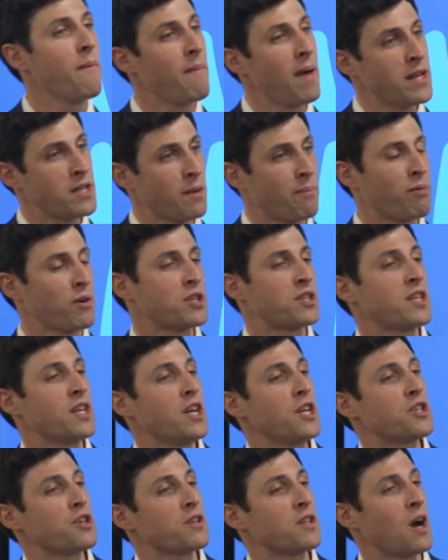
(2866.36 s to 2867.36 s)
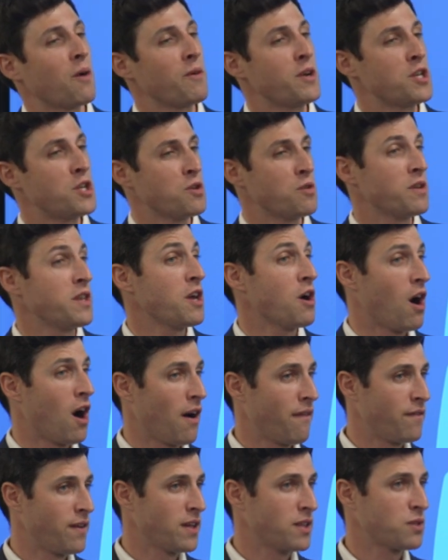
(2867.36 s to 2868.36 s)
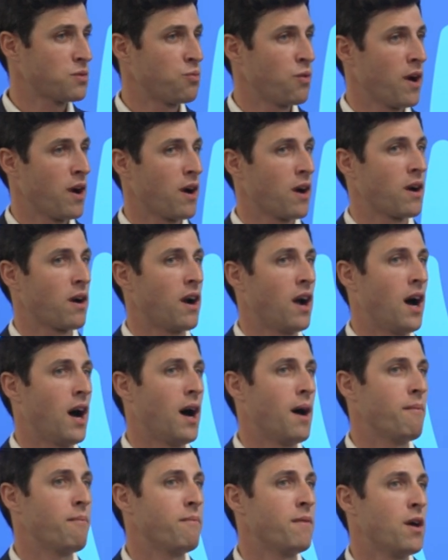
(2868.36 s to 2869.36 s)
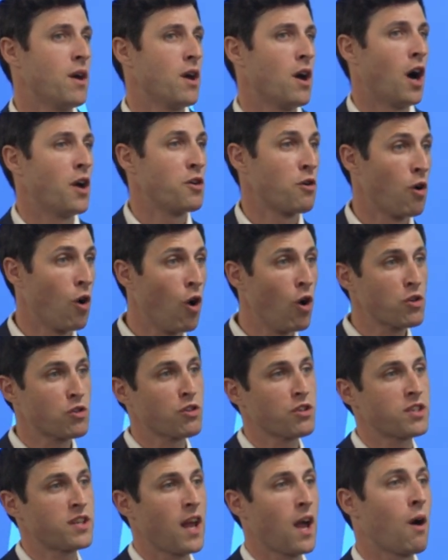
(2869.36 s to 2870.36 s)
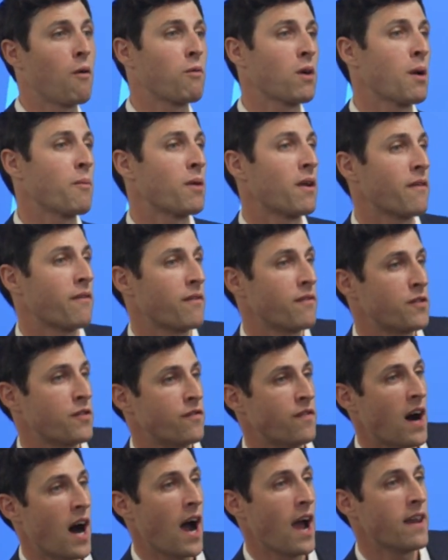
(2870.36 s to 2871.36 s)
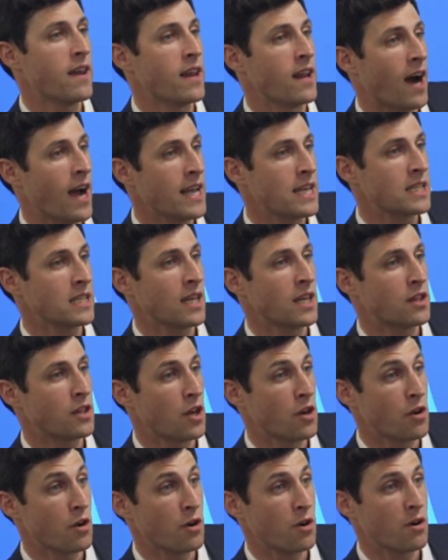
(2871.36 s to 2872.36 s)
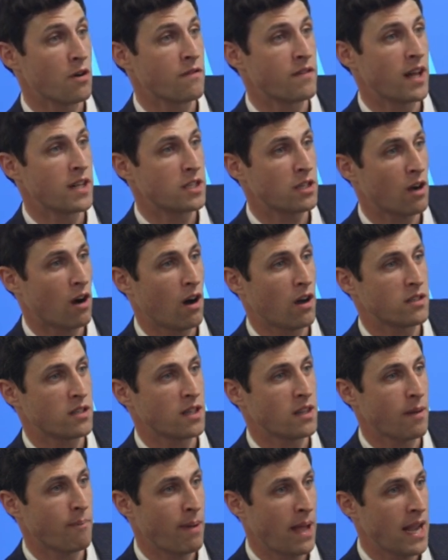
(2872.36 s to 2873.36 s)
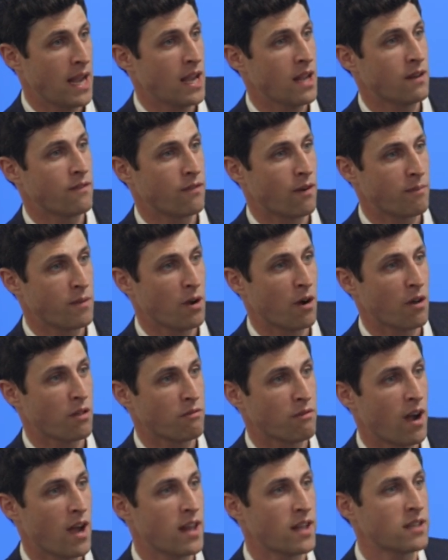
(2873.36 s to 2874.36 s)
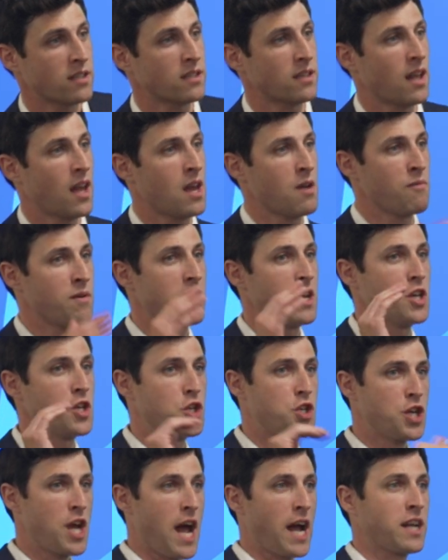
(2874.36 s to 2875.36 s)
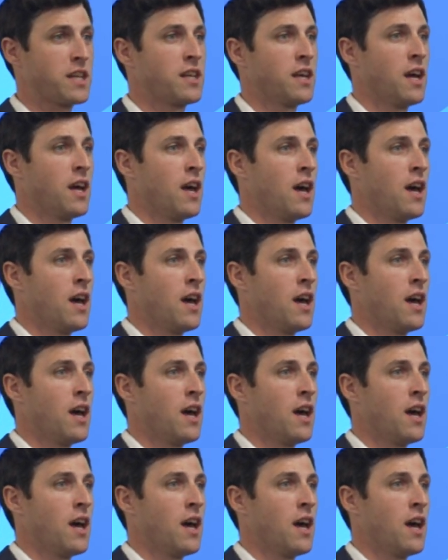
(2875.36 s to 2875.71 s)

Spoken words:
It's a procedure that we do in the office where under ultrasound, we're able to find and isolate the nerve that's causing the pain from the arthritis, and we inject